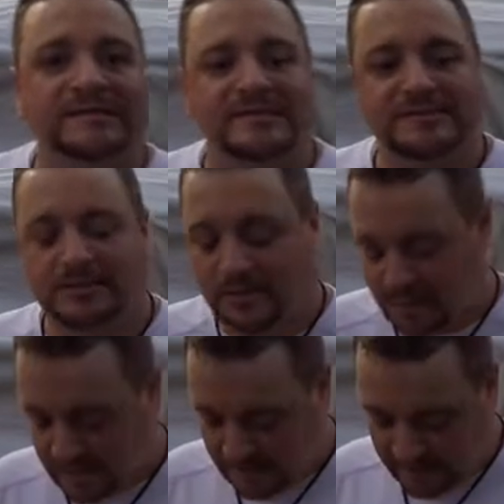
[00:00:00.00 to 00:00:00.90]
season,
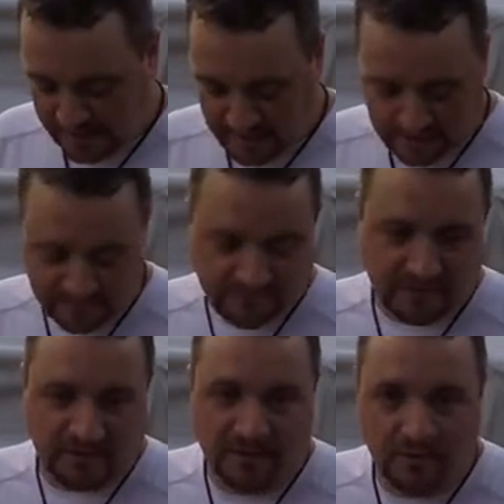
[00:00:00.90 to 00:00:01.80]
and I
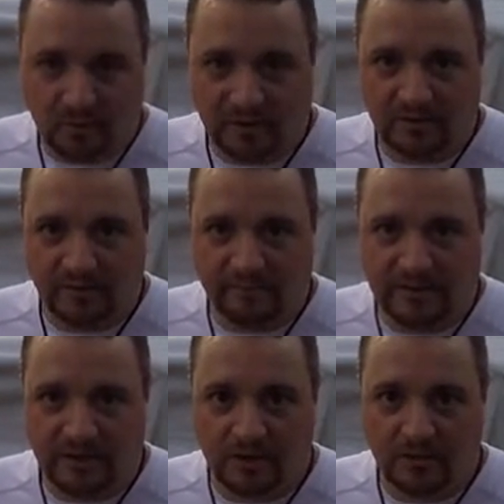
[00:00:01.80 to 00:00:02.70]
figured I'd do a quick little
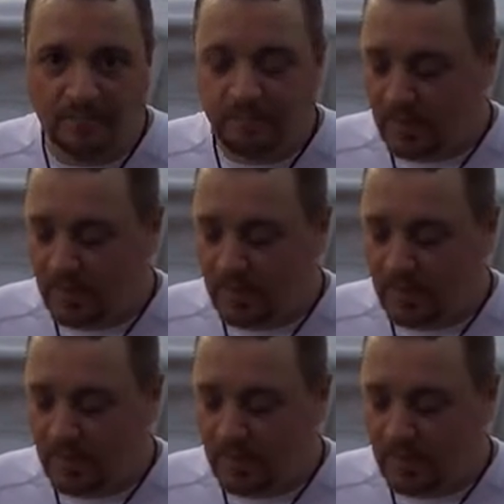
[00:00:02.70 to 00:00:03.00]
video.